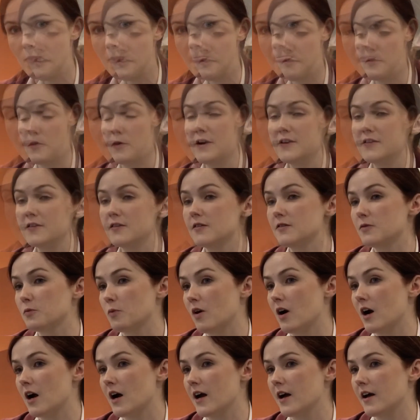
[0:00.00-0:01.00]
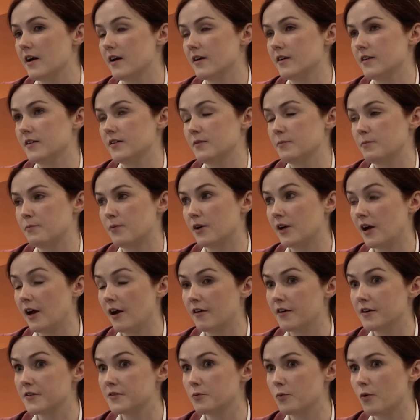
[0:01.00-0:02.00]
The reasons why
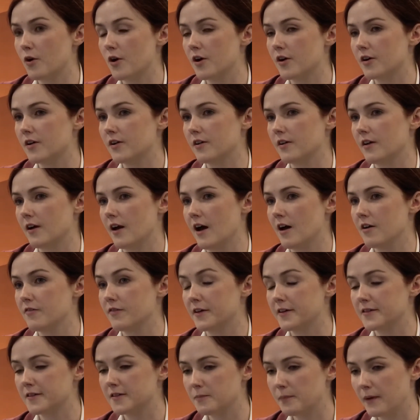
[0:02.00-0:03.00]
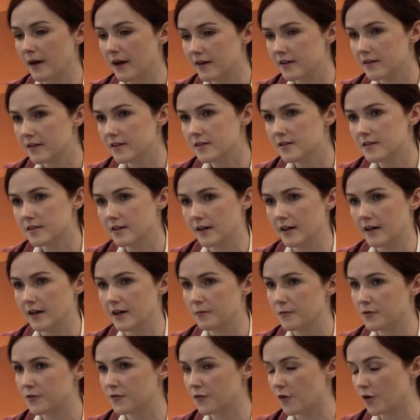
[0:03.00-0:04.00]
precarious work have expanded
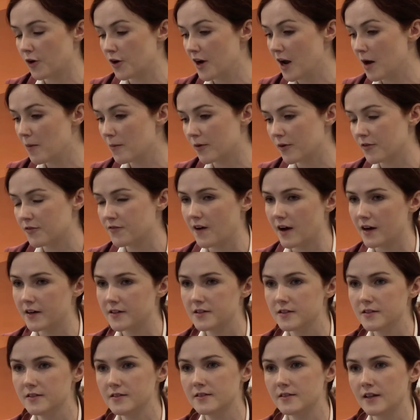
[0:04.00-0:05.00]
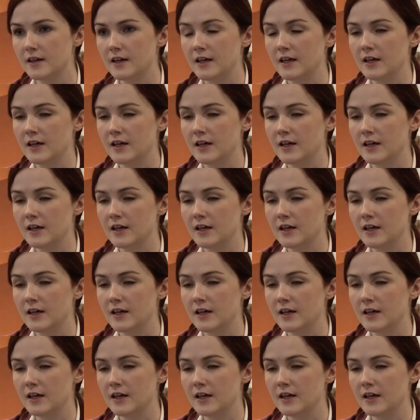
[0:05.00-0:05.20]
for a number of factors.